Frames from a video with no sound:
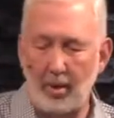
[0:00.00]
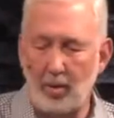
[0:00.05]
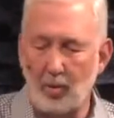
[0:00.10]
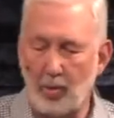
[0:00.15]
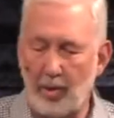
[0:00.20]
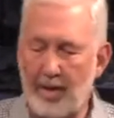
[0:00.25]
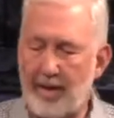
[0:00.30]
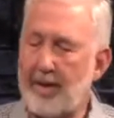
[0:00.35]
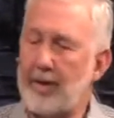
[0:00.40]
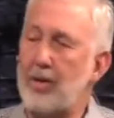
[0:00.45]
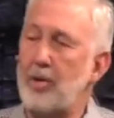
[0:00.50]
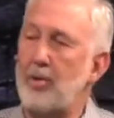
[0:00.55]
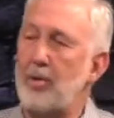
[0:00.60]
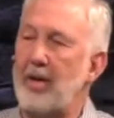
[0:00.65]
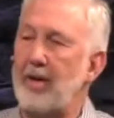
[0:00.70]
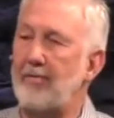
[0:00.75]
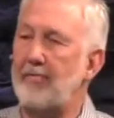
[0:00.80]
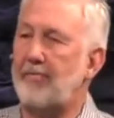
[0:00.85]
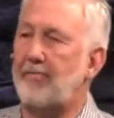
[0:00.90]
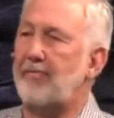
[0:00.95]
We who
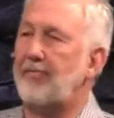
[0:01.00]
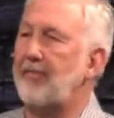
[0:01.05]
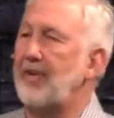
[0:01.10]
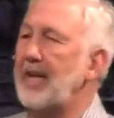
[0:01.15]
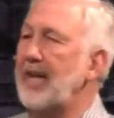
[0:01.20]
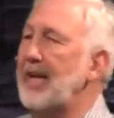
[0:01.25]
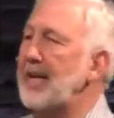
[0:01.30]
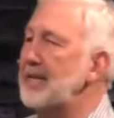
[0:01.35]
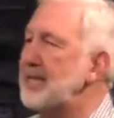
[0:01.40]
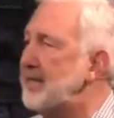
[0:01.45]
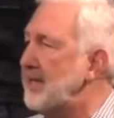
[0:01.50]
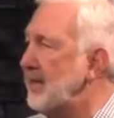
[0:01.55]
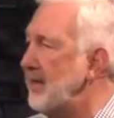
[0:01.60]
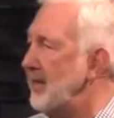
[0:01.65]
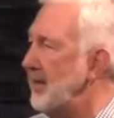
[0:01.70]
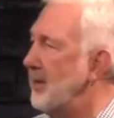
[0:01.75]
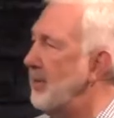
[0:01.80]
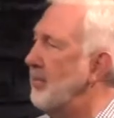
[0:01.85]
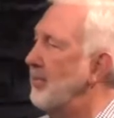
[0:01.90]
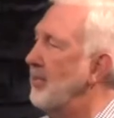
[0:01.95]
have fled to
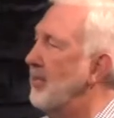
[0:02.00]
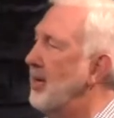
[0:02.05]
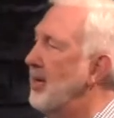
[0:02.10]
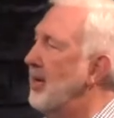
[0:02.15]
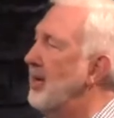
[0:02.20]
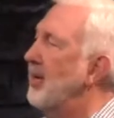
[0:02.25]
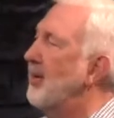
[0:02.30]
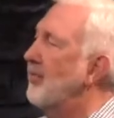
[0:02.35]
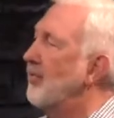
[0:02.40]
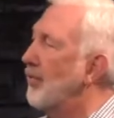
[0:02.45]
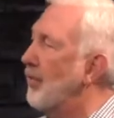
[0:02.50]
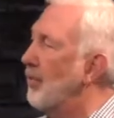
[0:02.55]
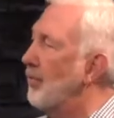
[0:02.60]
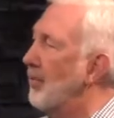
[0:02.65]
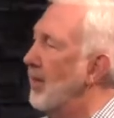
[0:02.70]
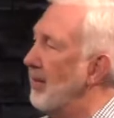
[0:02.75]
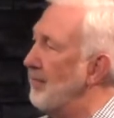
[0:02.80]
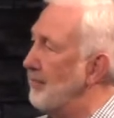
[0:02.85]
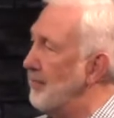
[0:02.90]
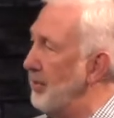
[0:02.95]
him for
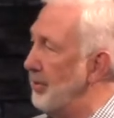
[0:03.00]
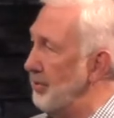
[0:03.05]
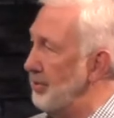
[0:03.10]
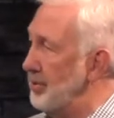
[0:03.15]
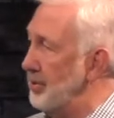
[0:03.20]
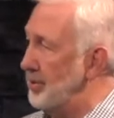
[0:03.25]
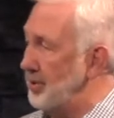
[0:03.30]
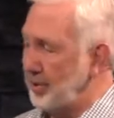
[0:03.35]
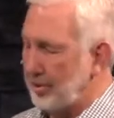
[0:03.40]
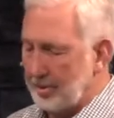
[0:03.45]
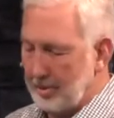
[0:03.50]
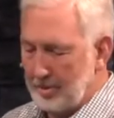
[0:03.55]
refuge